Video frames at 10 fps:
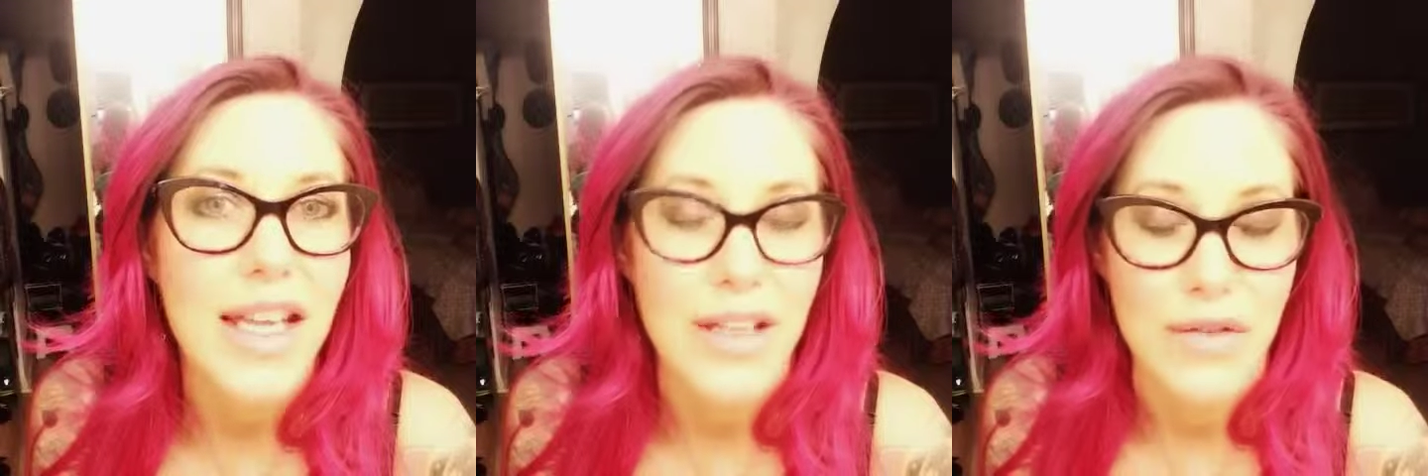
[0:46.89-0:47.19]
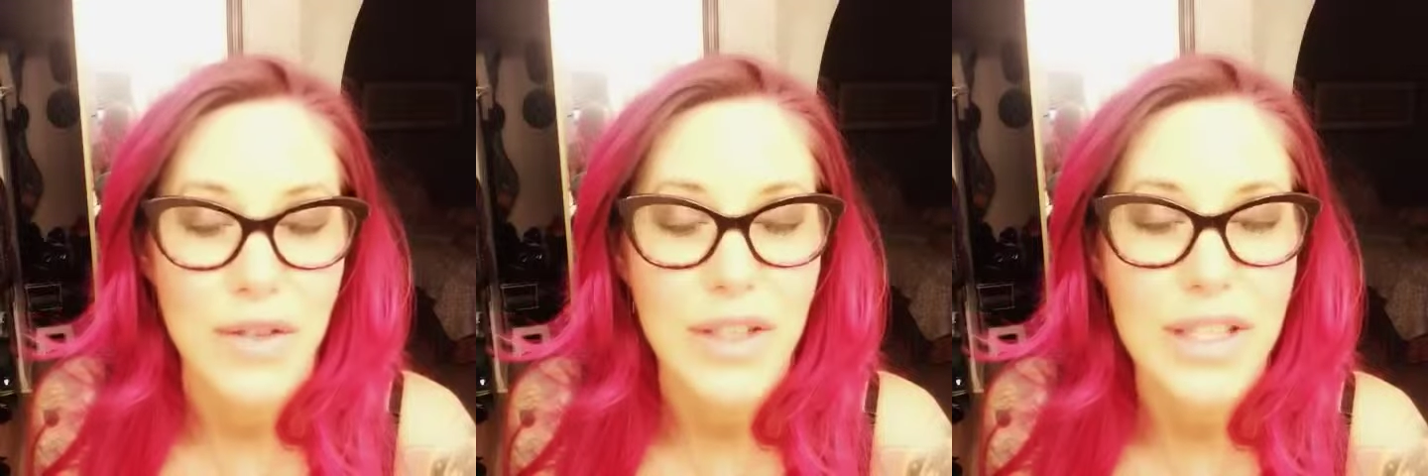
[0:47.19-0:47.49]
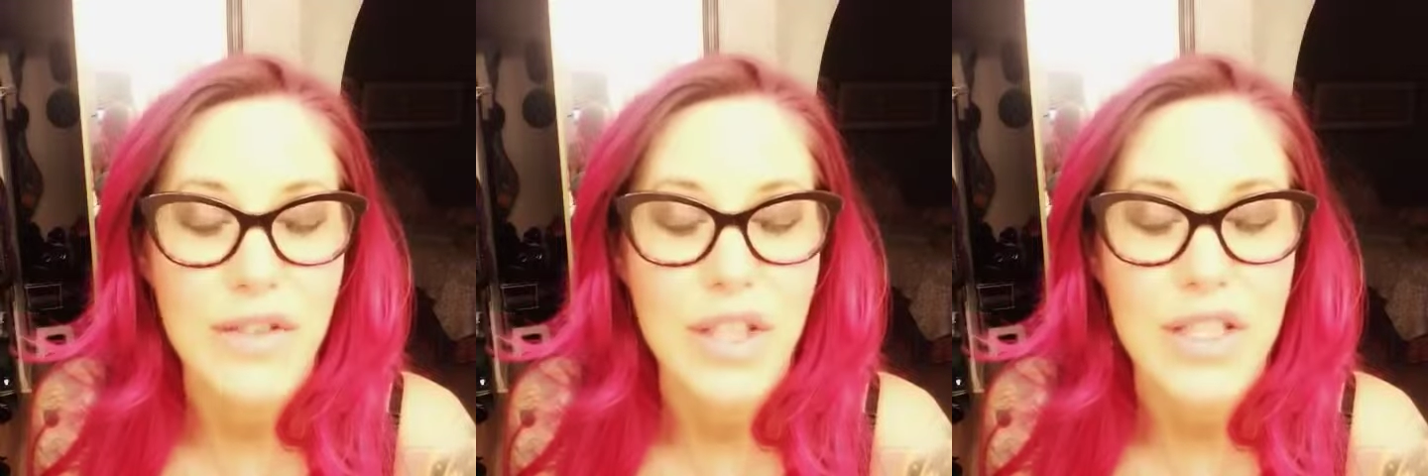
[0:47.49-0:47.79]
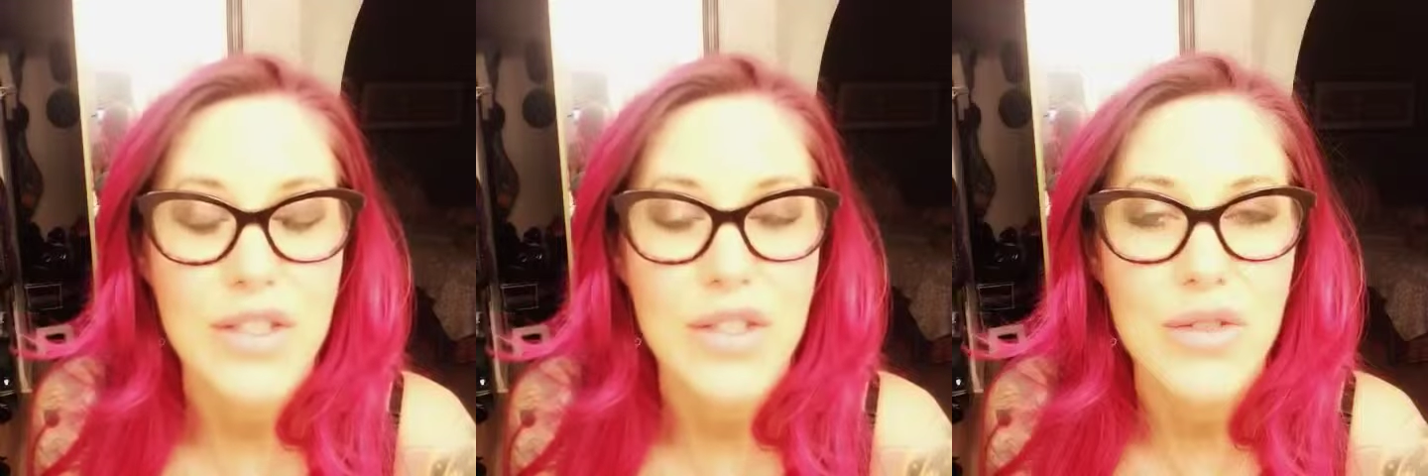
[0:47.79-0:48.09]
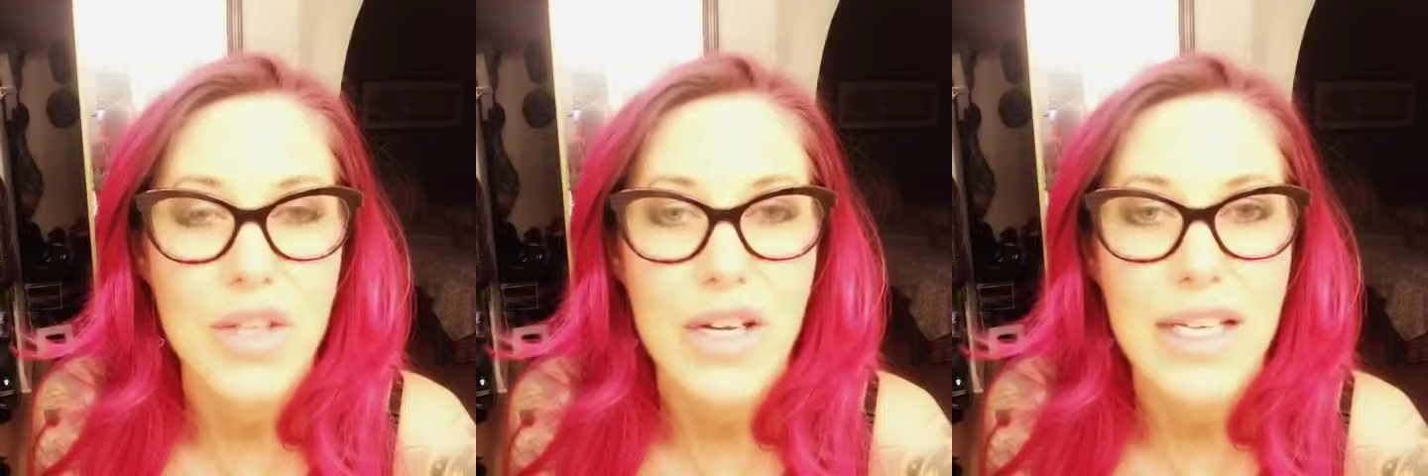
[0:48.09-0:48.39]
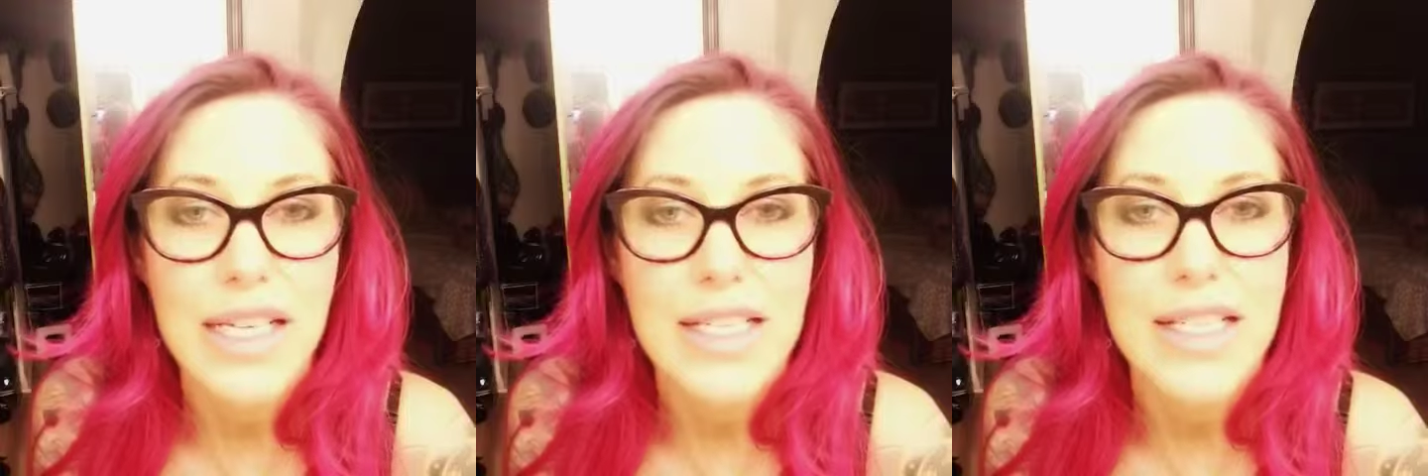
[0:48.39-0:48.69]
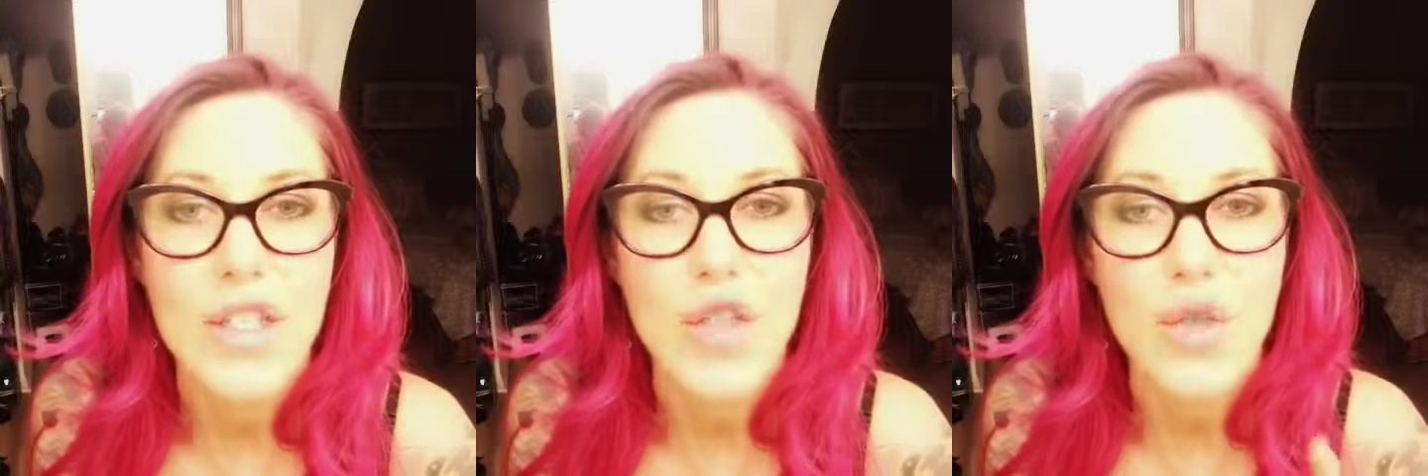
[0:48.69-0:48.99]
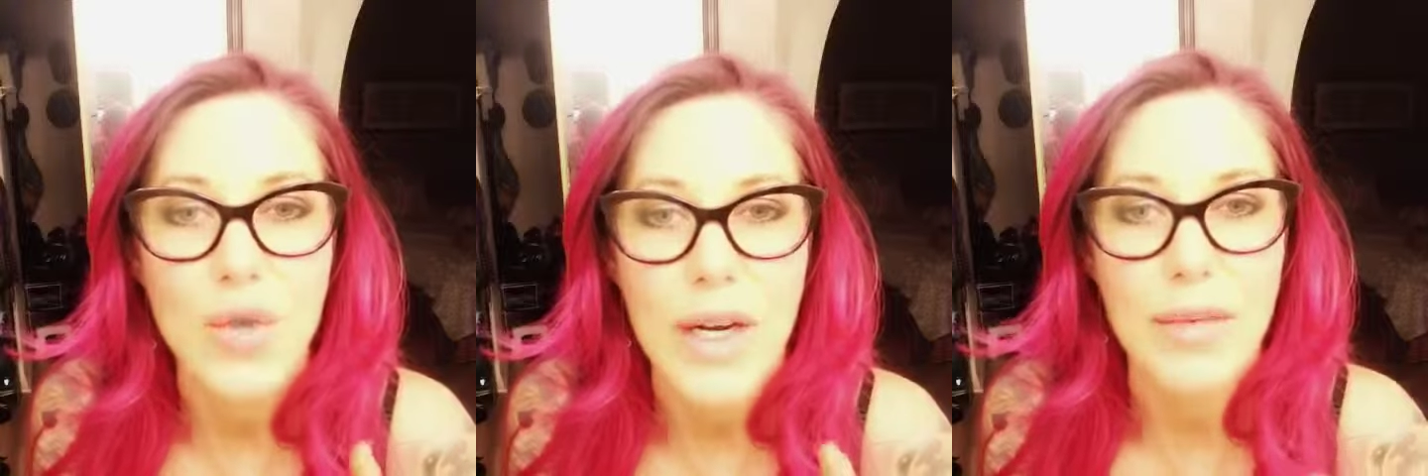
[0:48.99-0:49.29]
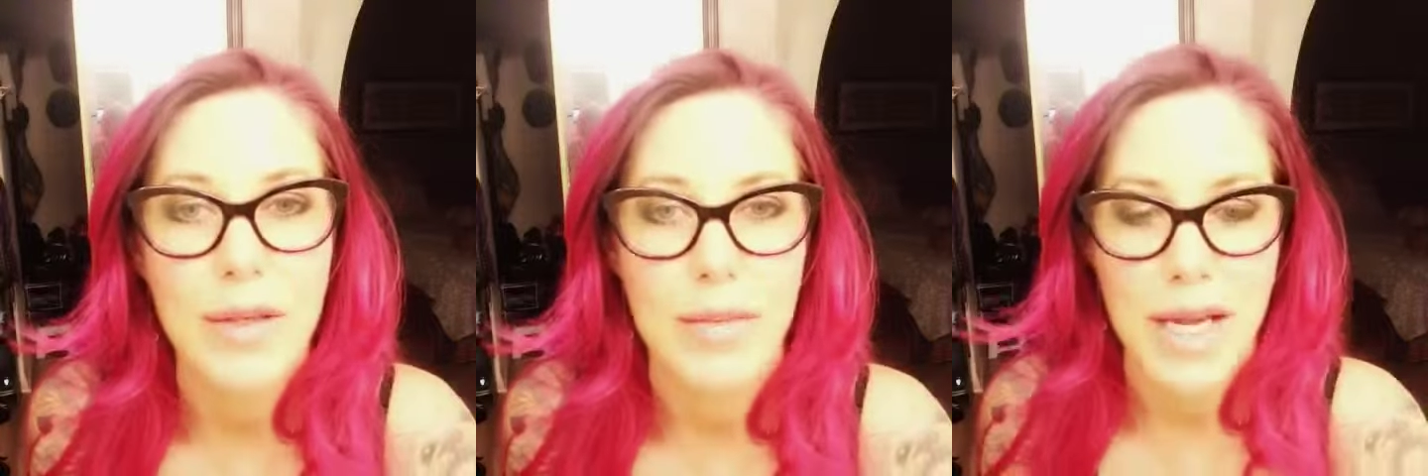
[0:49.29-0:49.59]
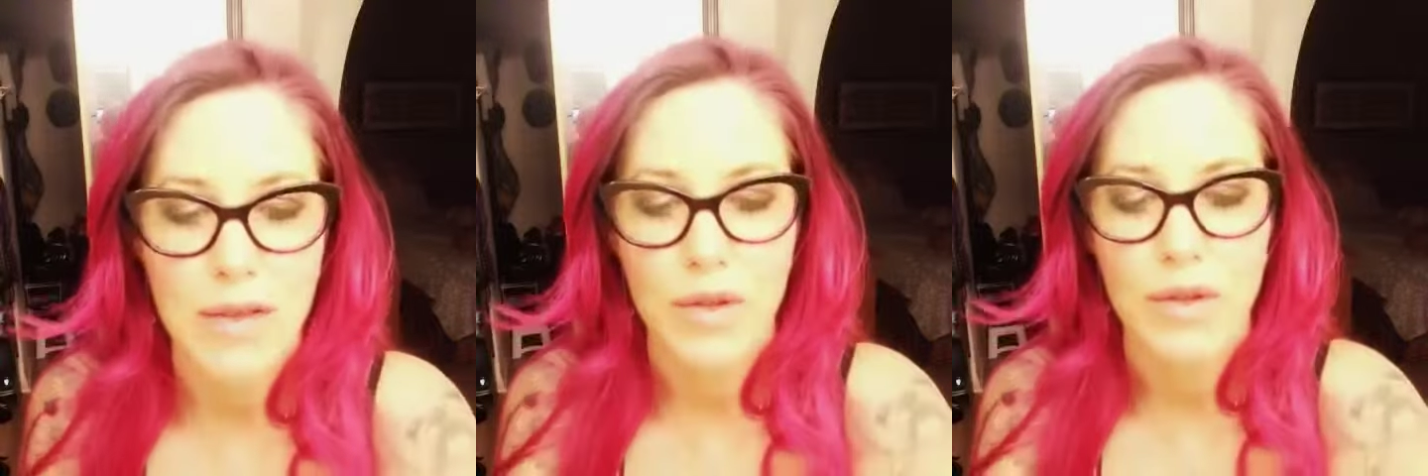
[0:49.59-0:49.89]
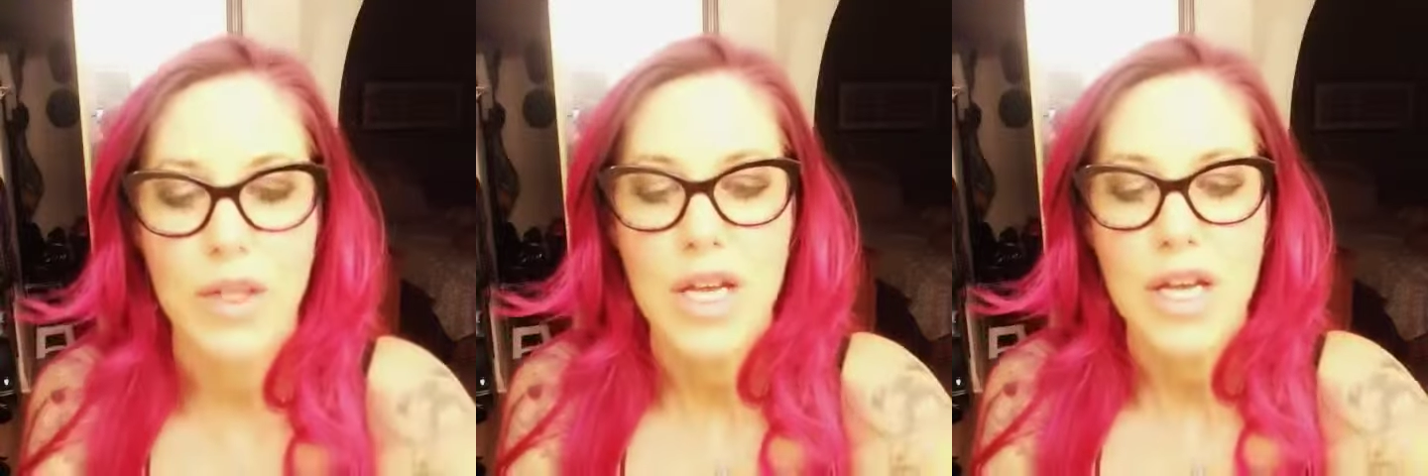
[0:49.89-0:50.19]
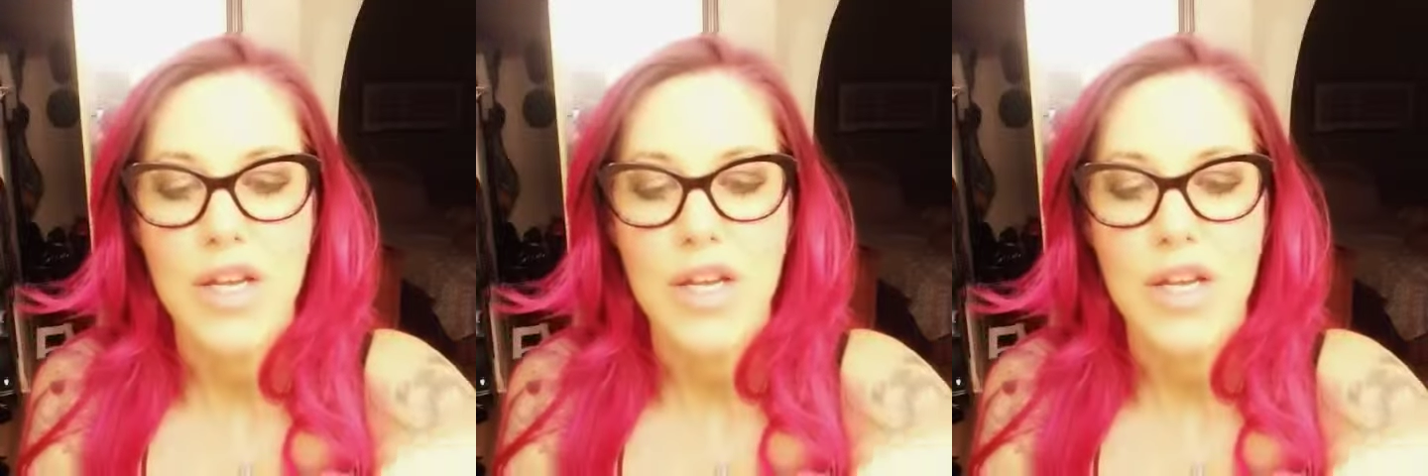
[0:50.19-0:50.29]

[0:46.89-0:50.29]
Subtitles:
And if you leave it on too long, it is incredibly painful.